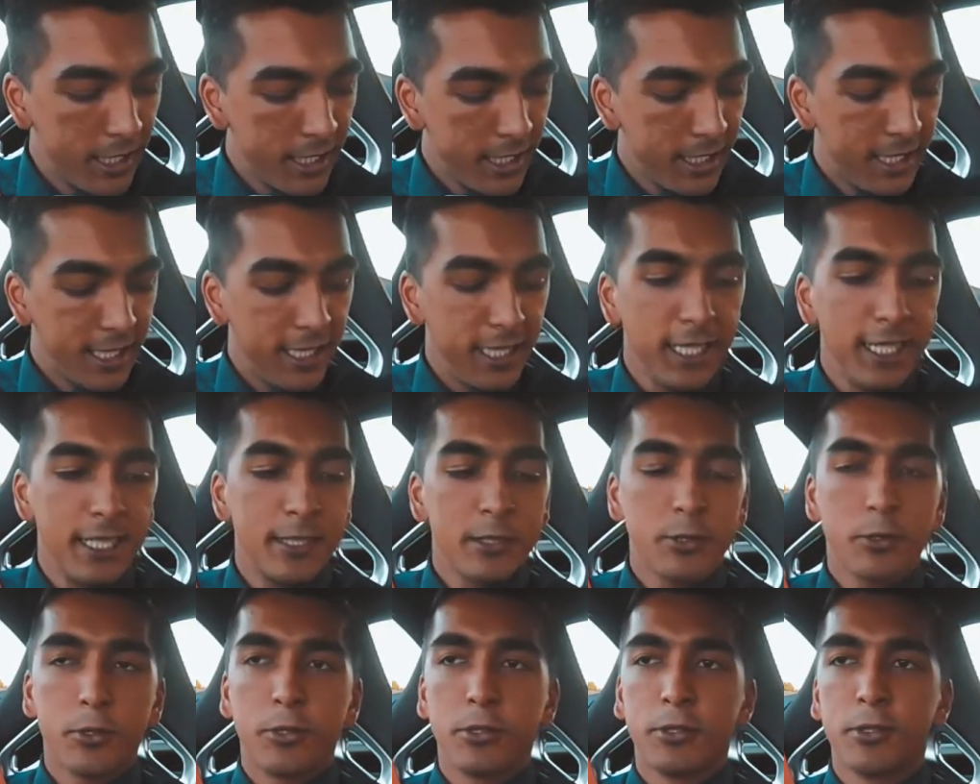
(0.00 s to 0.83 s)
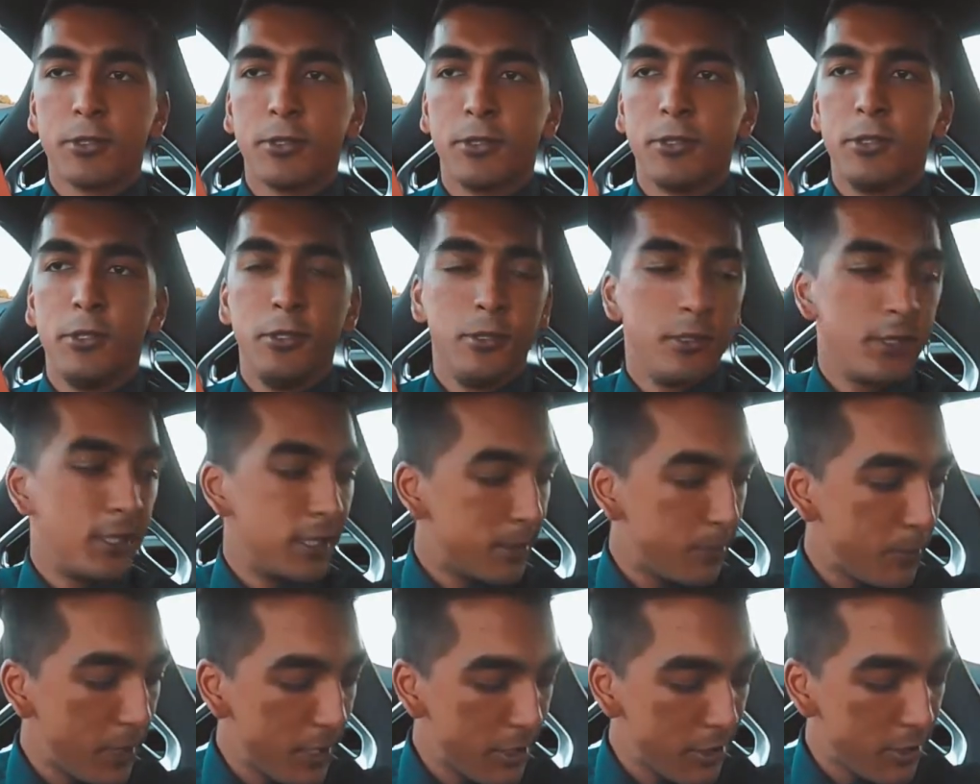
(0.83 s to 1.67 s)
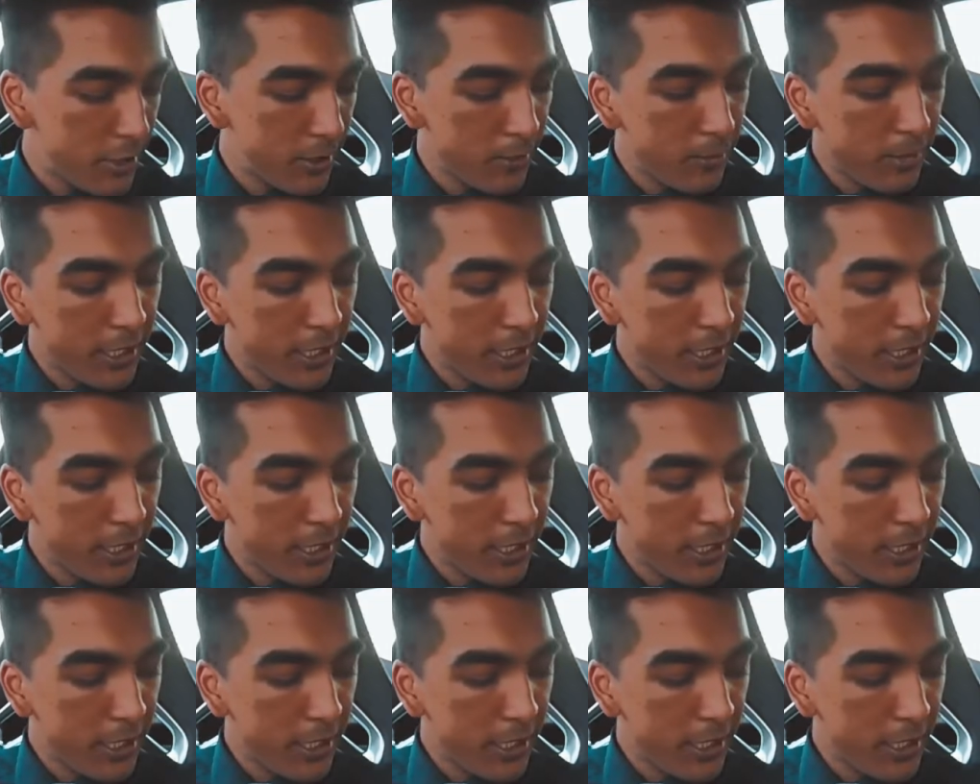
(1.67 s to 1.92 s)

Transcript: There is also 2 suspension